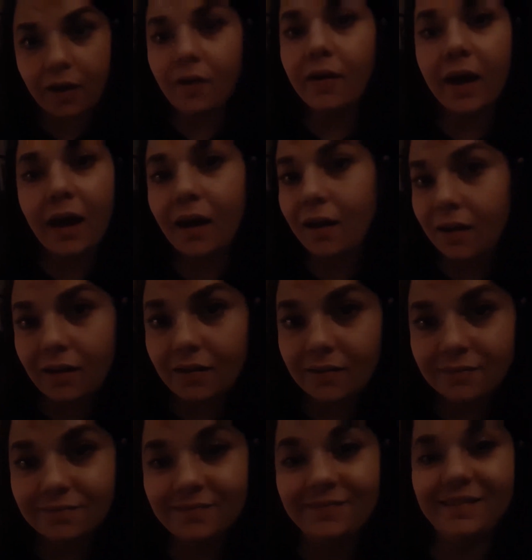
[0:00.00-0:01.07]

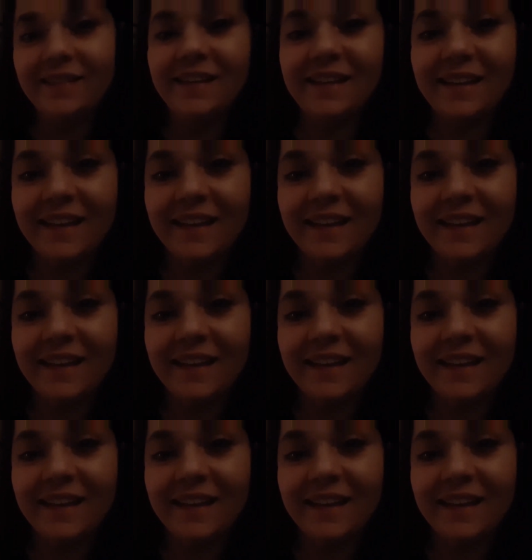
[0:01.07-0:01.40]
Okay.